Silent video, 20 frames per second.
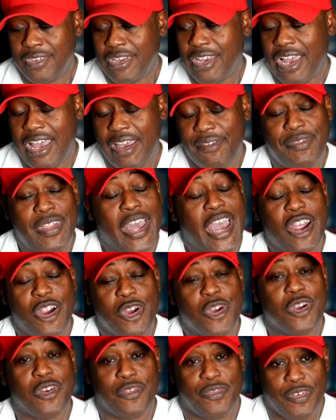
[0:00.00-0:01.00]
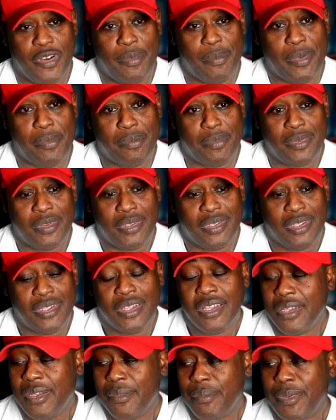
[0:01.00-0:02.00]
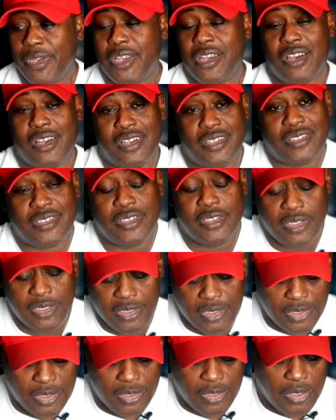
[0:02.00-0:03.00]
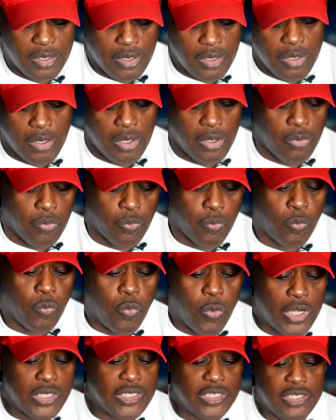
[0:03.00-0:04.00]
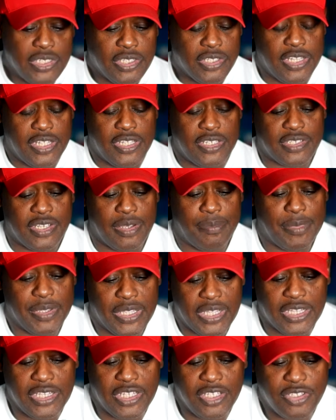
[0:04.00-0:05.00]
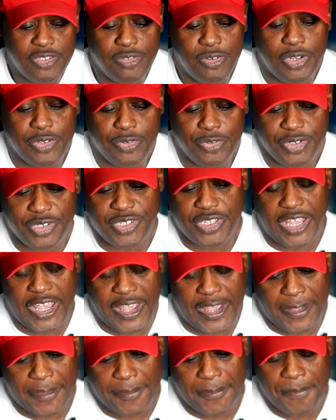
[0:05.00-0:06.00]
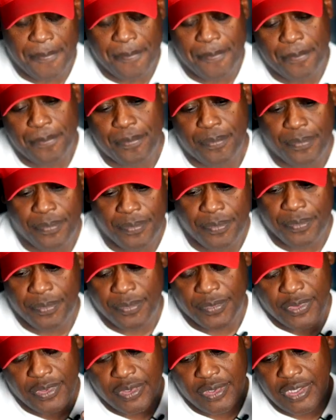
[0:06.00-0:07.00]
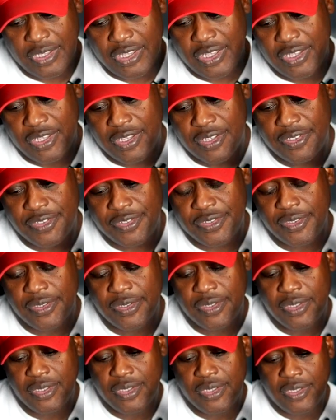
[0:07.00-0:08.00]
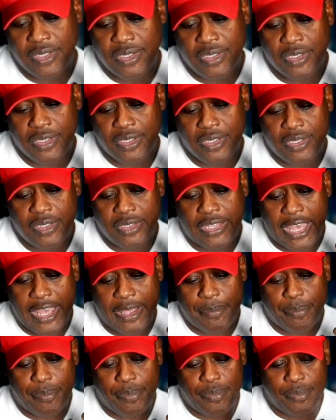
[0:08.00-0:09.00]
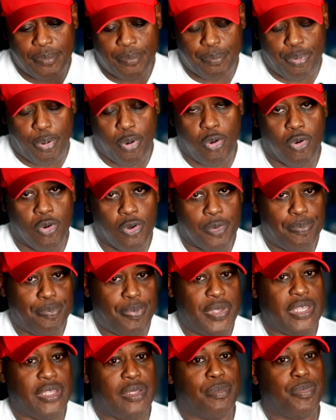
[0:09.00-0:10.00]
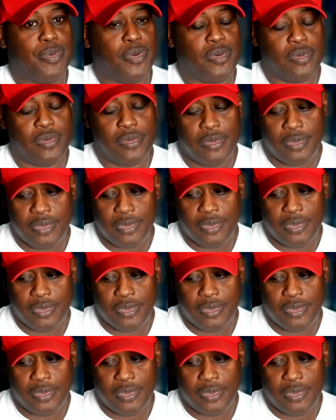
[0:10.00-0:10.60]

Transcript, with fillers: I have not heard from him because one of the things I'm beginning to understand is that poor people,